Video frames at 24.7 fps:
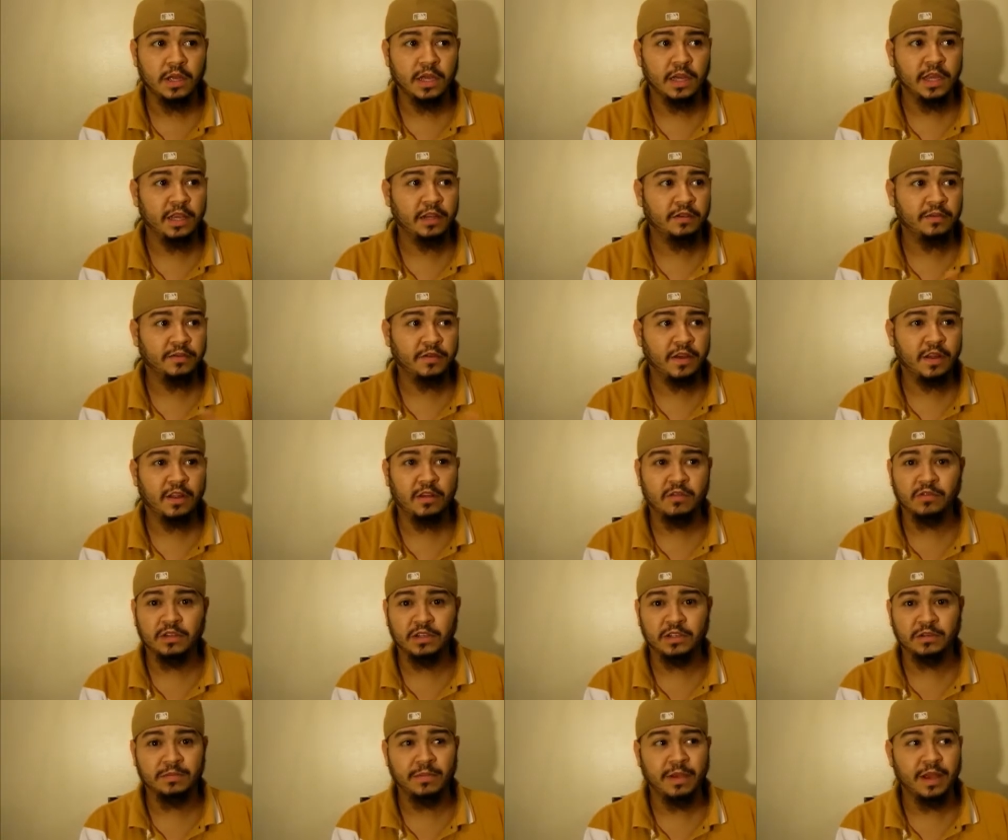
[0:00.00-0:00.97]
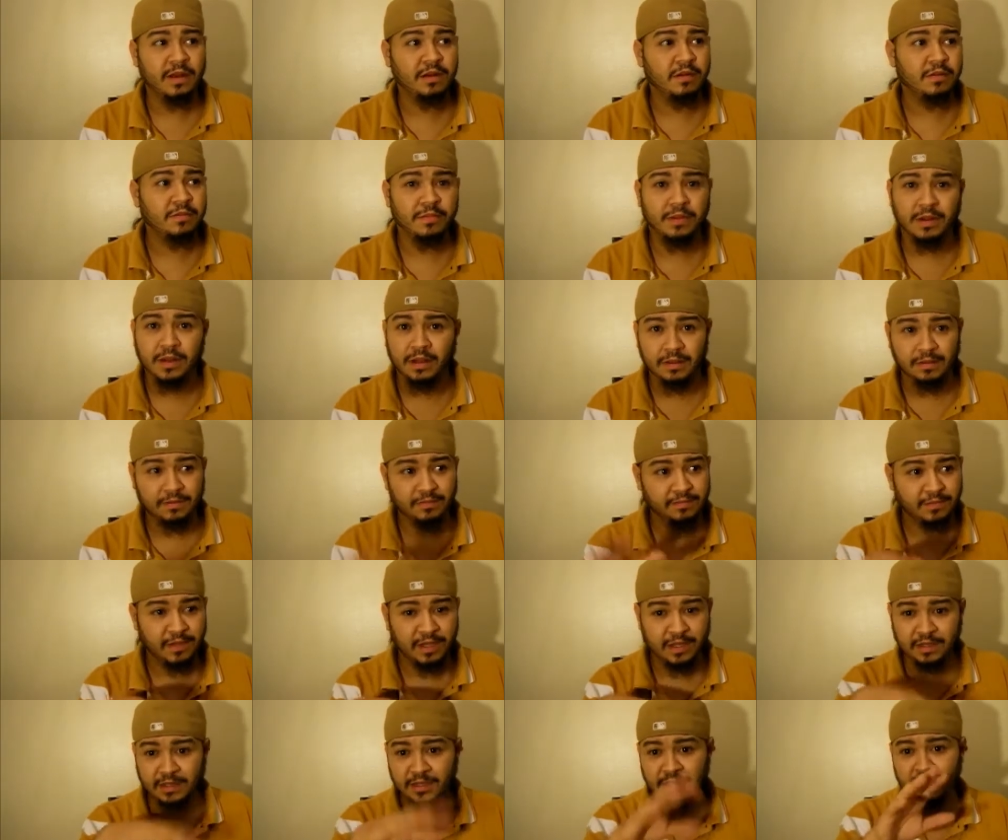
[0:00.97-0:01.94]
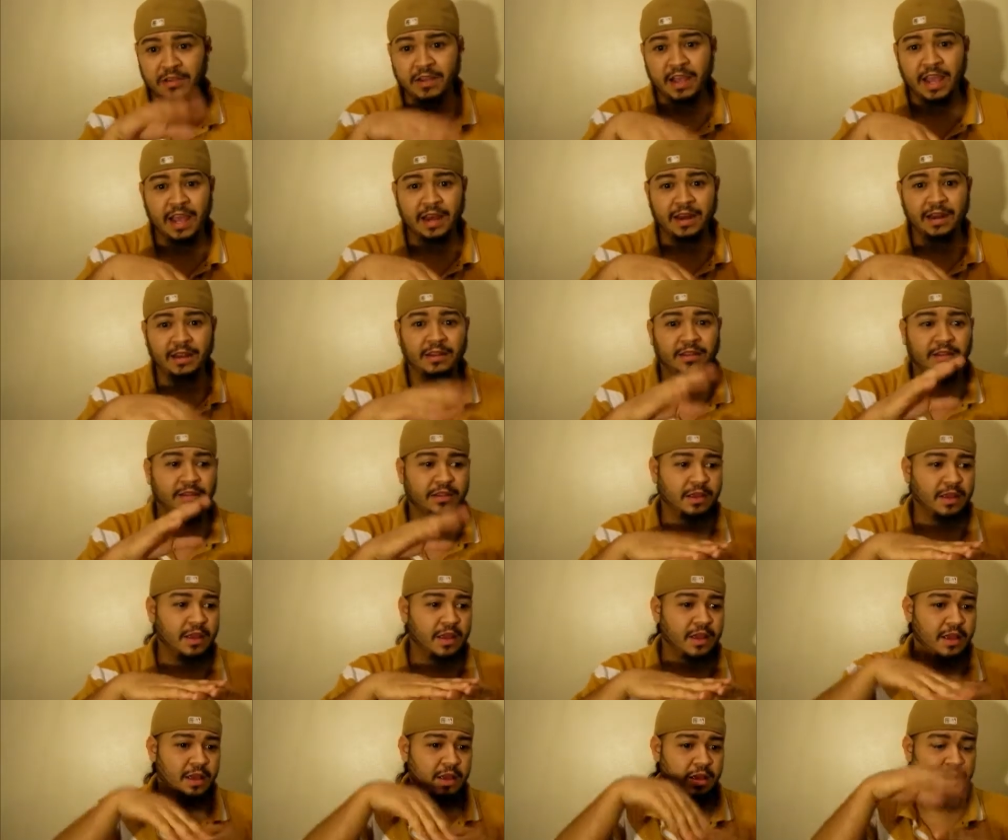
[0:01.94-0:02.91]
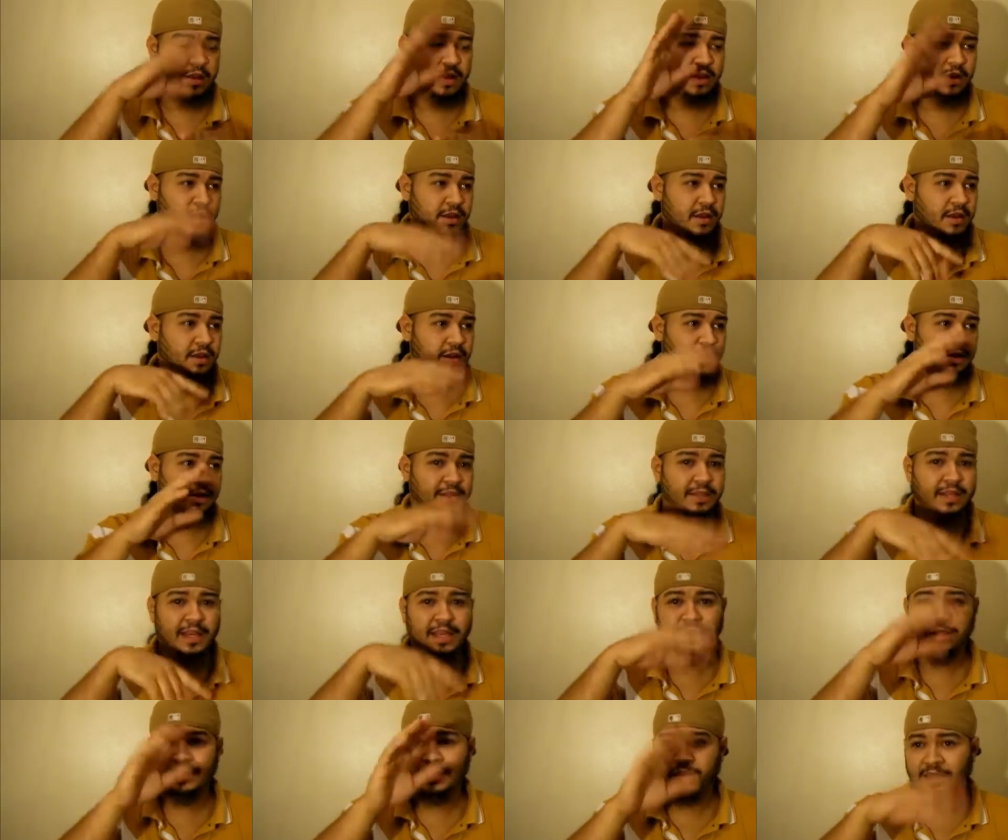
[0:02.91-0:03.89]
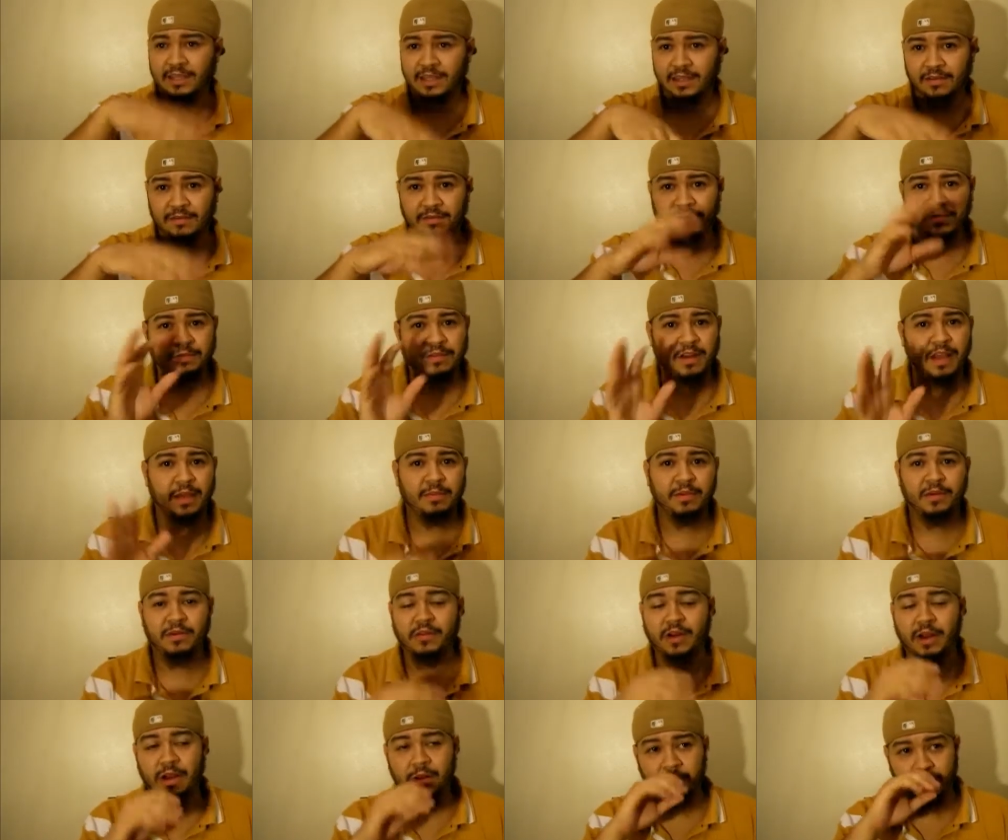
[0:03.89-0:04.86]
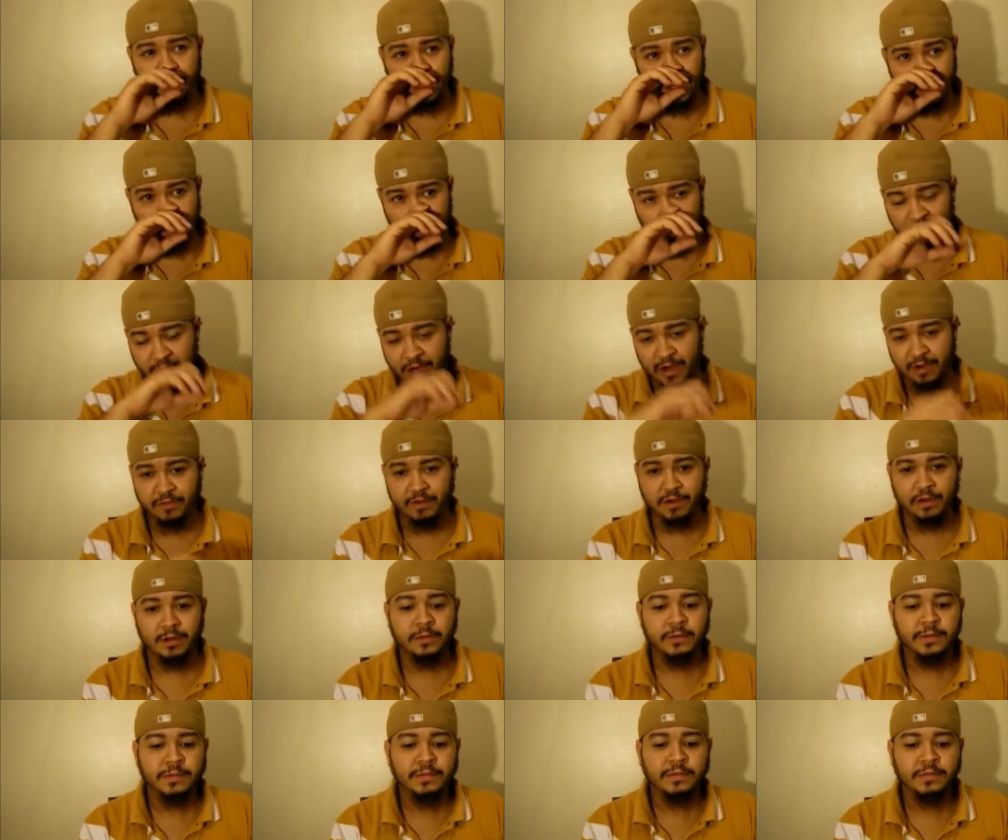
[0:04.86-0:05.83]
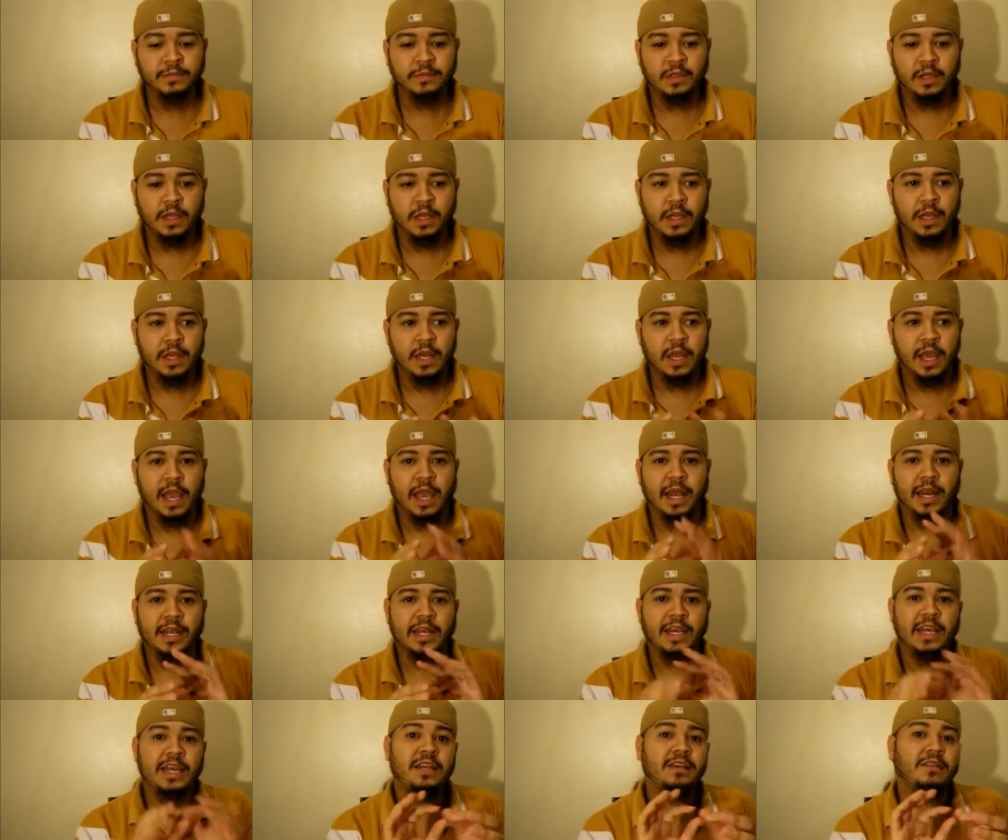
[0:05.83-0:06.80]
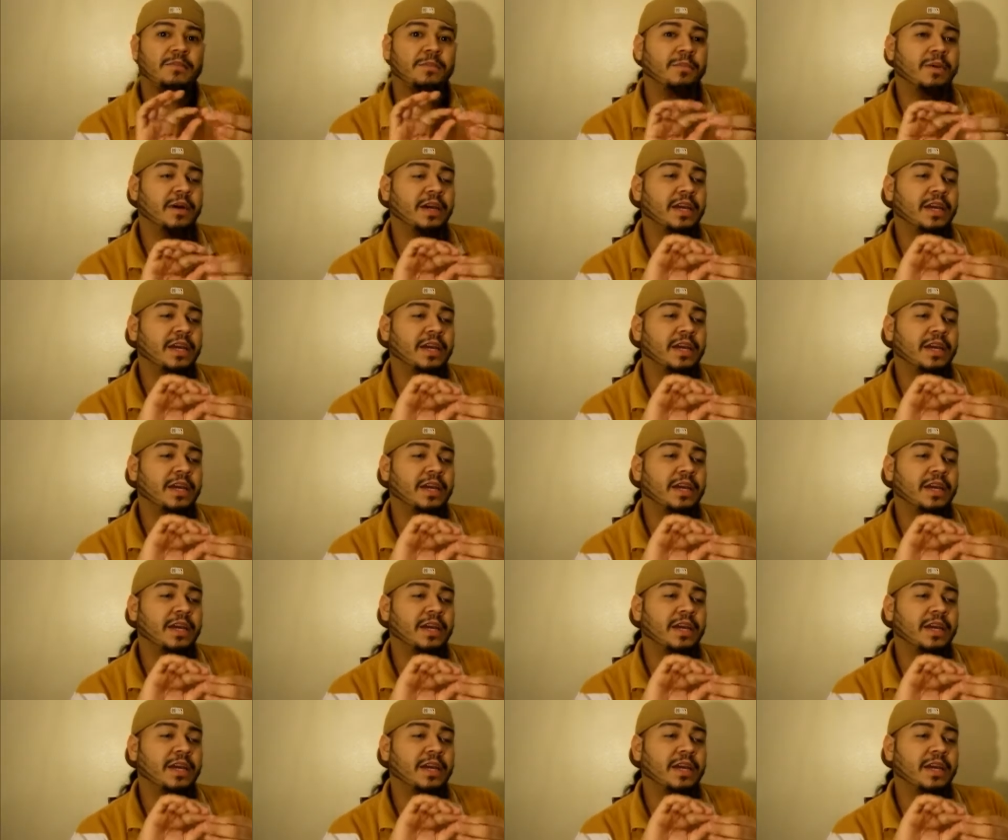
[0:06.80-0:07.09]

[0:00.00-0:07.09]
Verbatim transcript: Each feather was metal, but it still had its density of flapping around or whatever. And each